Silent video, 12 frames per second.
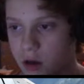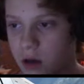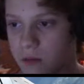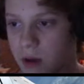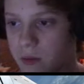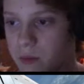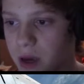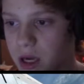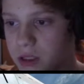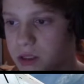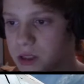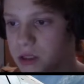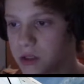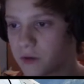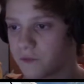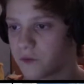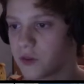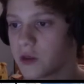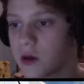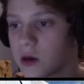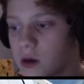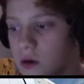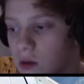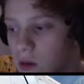in my base for the
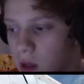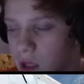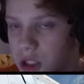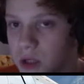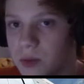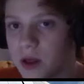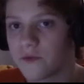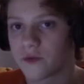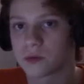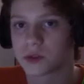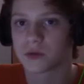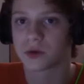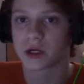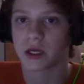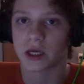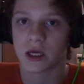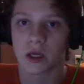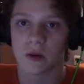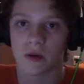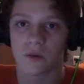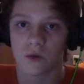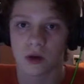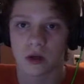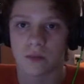launching platform. So we're gonna get
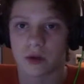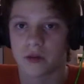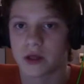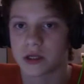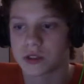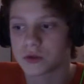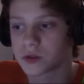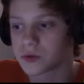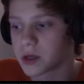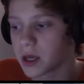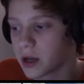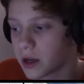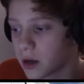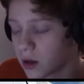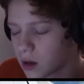we're gonna build that as soon as we get in.